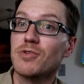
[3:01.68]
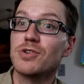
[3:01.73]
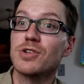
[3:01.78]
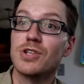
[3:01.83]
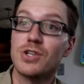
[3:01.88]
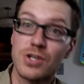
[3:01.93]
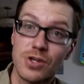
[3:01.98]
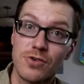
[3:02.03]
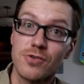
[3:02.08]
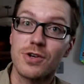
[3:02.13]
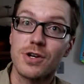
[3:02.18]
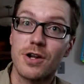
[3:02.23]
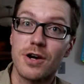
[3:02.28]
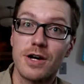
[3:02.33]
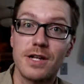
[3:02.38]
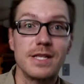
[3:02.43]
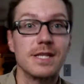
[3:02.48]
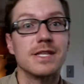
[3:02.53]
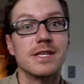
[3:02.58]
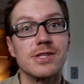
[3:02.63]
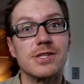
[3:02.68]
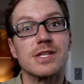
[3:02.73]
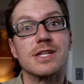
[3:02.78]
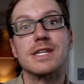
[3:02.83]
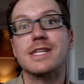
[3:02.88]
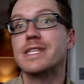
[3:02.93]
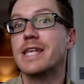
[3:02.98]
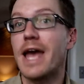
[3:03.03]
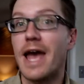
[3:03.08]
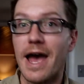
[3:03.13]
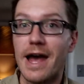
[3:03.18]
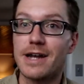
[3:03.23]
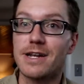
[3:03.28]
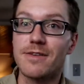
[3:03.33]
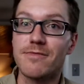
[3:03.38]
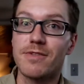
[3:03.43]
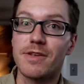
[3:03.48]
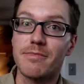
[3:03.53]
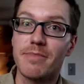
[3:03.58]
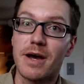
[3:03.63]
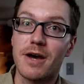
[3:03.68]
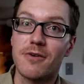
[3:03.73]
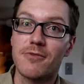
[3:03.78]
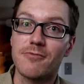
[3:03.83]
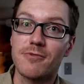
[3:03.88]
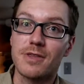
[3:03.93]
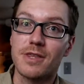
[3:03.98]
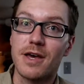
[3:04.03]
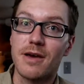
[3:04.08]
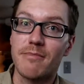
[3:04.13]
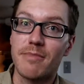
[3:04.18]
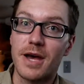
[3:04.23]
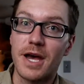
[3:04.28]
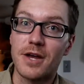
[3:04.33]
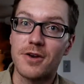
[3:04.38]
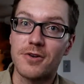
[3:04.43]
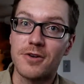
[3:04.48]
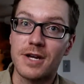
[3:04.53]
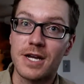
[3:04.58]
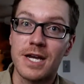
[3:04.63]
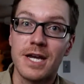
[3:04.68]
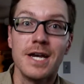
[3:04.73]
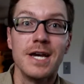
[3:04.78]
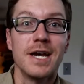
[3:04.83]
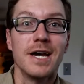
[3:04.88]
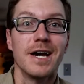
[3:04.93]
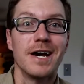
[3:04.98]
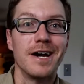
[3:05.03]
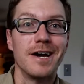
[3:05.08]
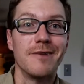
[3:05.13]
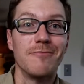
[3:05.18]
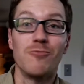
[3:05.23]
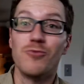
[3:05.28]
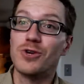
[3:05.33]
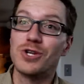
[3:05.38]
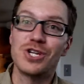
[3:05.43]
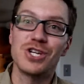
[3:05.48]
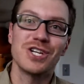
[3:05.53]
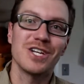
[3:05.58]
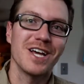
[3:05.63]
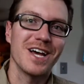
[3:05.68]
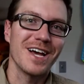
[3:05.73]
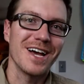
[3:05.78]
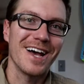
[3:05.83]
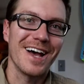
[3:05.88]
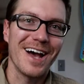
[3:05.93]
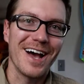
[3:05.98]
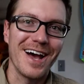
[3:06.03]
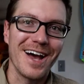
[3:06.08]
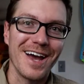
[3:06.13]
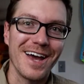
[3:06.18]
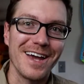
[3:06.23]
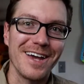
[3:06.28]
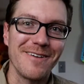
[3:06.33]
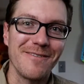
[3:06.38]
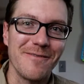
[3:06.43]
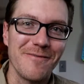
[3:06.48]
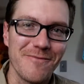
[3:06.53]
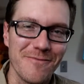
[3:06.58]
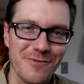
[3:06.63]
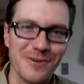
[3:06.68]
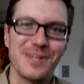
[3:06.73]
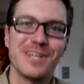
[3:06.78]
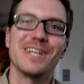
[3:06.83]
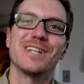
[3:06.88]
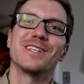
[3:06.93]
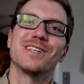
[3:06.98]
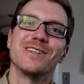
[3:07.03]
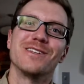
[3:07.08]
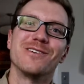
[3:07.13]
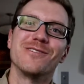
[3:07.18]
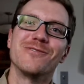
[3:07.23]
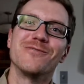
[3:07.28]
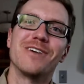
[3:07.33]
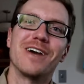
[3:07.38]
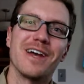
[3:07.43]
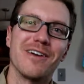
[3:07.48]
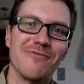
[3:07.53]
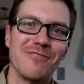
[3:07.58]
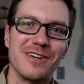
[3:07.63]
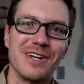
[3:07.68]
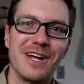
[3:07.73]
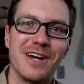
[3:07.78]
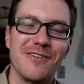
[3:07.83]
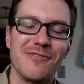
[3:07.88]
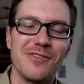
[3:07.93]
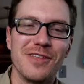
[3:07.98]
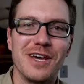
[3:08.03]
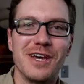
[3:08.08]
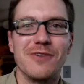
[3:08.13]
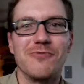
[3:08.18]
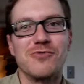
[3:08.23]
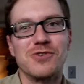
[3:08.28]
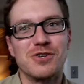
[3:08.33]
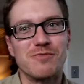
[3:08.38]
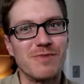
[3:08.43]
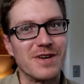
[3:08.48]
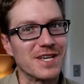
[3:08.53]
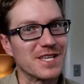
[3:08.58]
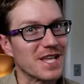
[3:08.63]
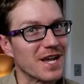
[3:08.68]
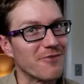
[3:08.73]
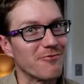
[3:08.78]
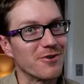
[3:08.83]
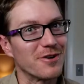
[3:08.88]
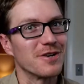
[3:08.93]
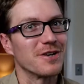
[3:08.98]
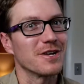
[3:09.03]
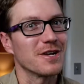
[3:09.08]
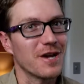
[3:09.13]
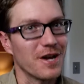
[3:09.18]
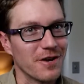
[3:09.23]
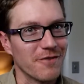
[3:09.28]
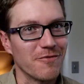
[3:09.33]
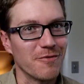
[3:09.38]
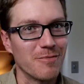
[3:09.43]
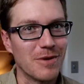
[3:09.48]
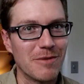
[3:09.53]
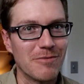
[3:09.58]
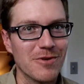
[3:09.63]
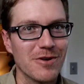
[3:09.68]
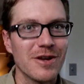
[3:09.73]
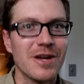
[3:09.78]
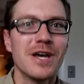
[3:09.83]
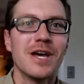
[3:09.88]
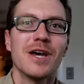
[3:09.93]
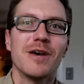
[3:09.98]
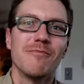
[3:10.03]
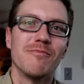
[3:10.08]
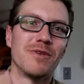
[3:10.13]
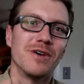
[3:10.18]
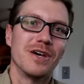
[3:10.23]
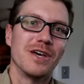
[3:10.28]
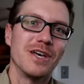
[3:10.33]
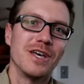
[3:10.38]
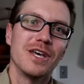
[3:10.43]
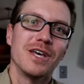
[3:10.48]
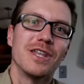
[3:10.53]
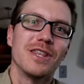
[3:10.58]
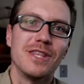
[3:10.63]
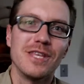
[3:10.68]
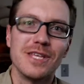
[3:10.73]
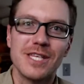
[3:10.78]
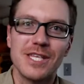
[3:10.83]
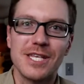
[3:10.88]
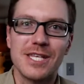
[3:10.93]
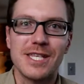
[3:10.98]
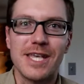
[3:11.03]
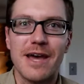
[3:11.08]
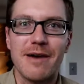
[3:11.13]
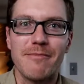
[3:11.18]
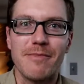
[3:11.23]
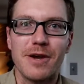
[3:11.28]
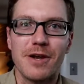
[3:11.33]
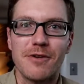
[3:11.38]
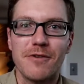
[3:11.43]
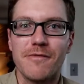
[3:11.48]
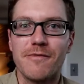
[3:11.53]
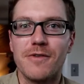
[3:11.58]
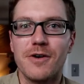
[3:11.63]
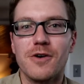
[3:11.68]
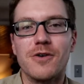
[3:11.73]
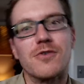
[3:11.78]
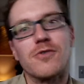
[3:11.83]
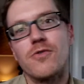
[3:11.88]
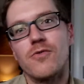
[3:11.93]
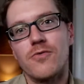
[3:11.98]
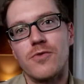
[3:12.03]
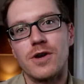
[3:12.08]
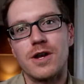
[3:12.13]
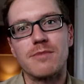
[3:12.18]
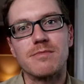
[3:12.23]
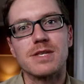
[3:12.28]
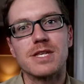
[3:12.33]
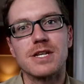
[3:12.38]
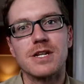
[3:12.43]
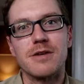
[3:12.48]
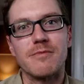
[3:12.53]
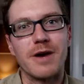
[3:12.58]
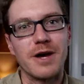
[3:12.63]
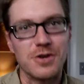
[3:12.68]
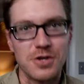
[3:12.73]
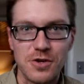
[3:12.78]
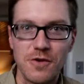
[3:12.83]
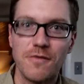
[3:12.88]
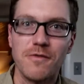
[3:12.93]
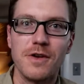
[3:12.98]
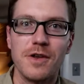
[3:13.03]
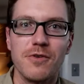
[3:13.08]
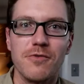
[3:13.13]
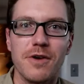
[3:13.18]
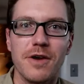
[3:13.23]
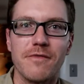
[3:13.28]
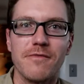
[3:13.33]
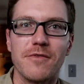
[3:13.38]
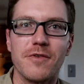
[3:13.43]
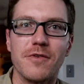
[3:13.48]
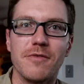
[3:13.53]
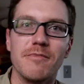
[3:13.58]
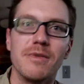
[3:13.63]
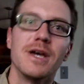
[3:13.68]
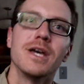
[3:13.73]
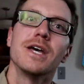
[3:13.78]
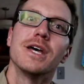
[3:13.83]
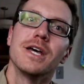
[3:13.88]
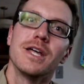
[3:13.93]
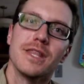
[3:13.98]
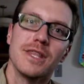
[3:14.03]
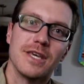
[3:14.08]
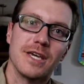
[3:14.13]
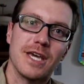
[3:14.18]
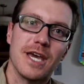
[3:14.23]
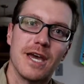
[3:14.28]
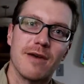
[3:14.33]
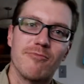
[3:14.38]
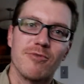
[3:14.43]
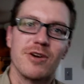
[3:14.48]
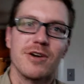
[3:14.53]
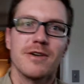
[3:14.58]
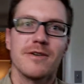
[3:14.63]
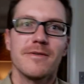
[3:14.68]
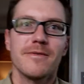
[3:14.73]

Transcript: to turn it on since it is actively powered with that battery, which I forget to do every now and then, which makes that one kind of a bummer. But this is that microphone when I'm sitting about 2 feet away from the camera.